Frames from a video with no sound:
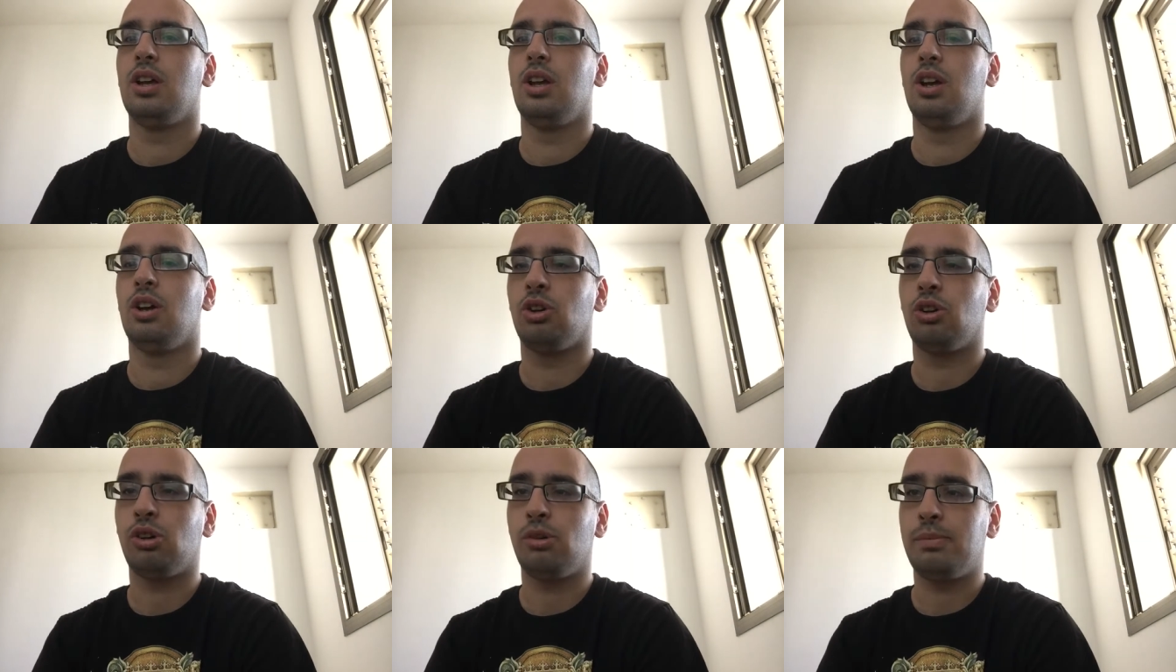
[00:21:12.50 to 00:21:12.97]

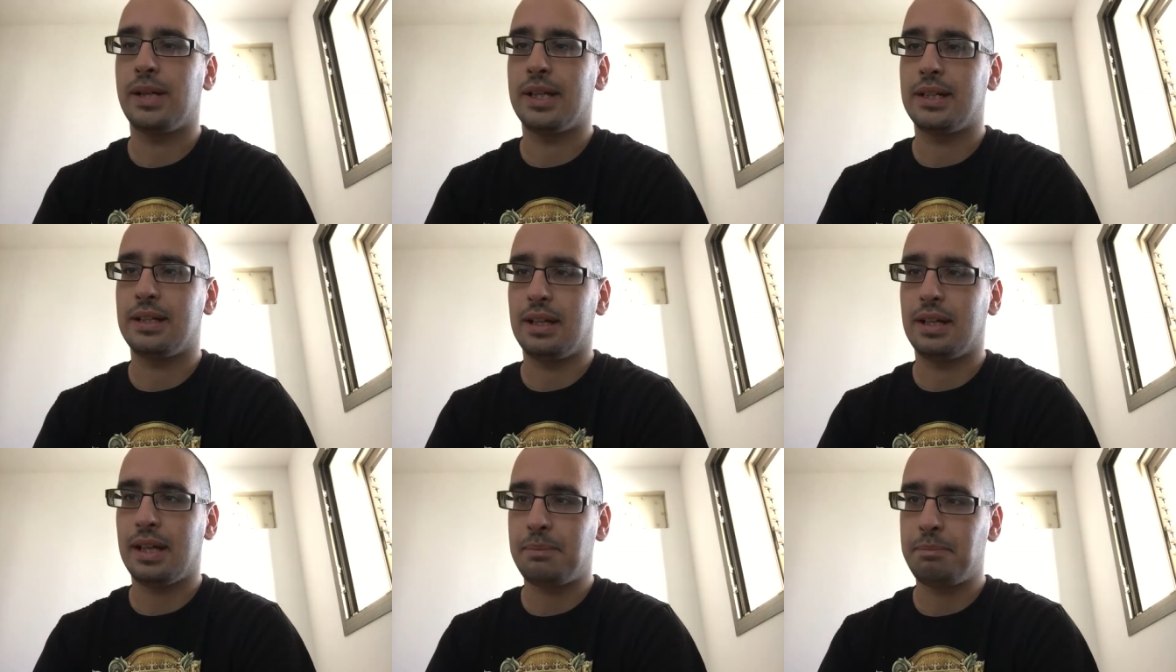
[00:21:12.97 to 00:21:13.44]

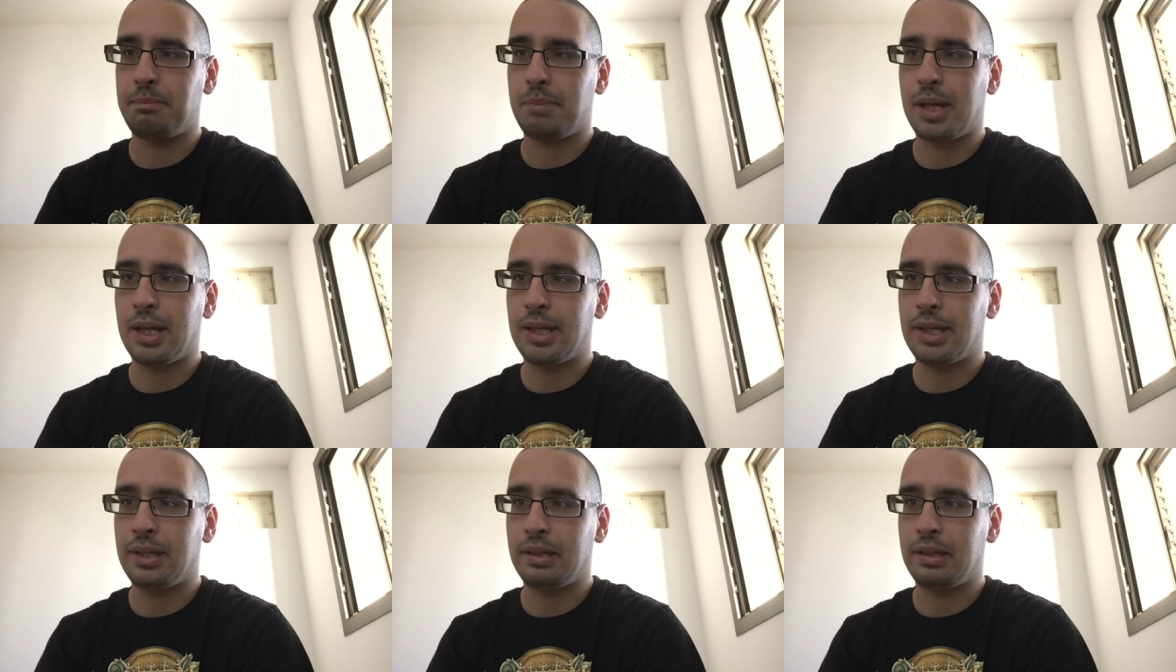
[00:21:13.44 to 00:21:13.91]
Roman
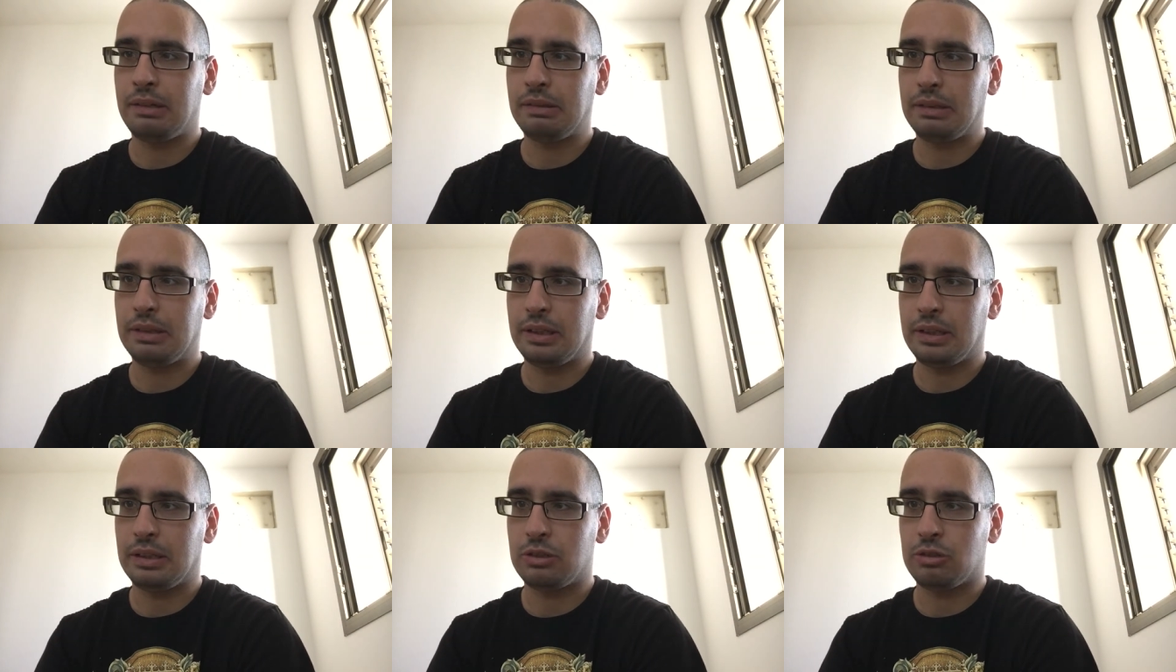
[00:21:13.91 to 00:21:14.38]
Empire
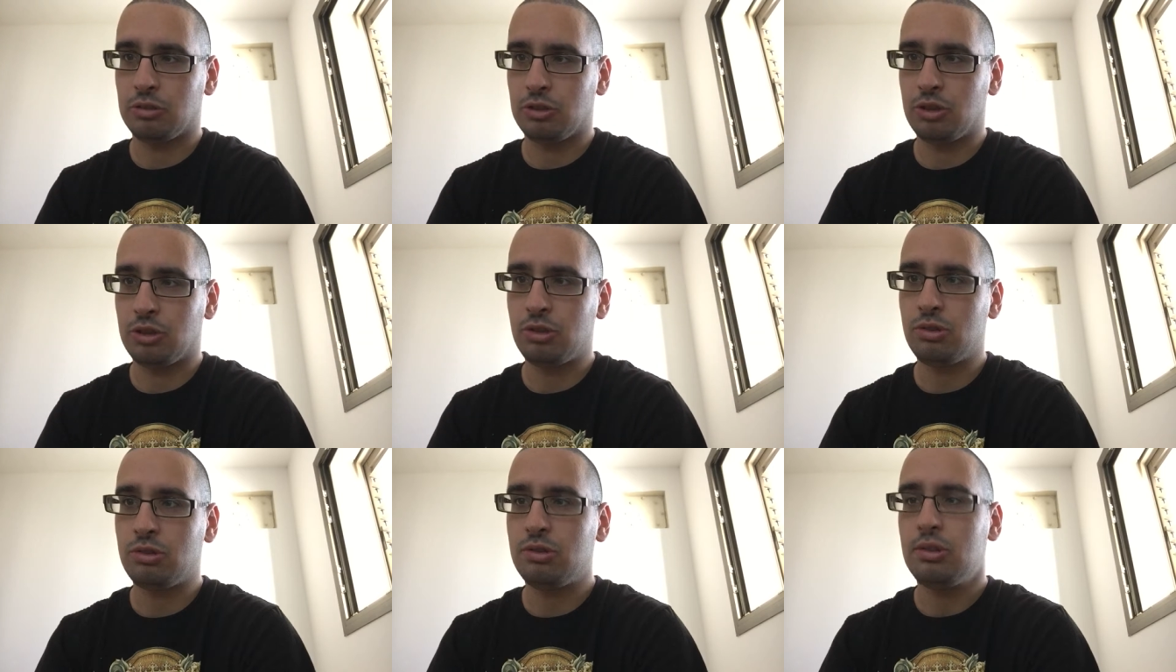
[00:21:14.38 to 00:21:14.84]
into
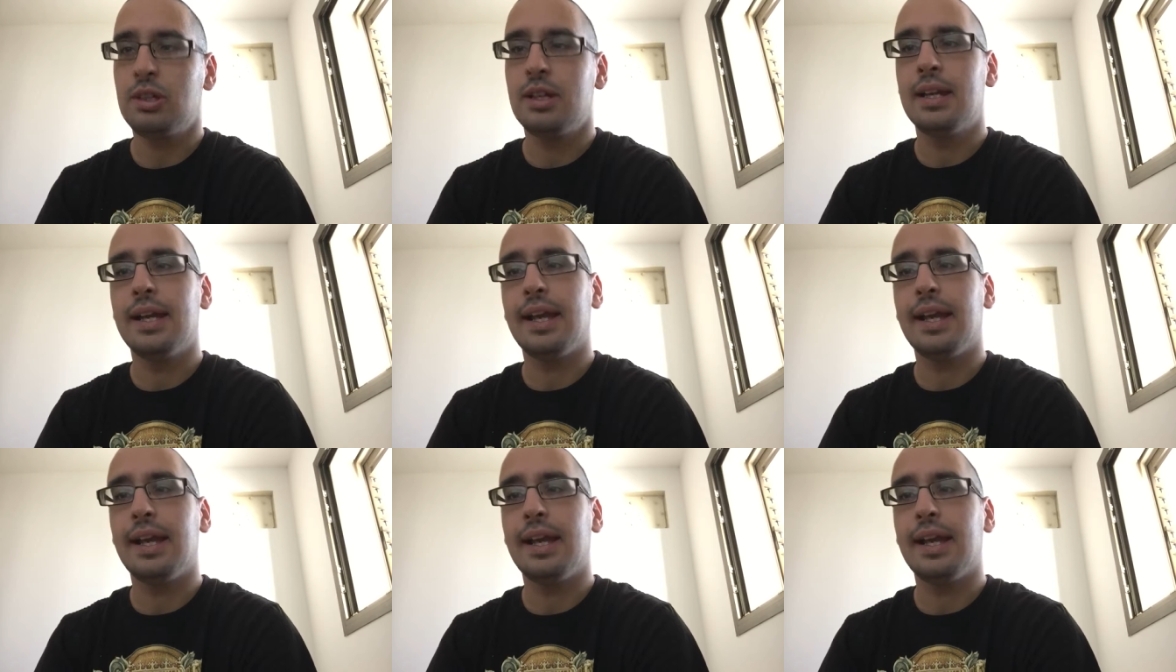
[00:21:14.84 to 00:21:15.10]
two,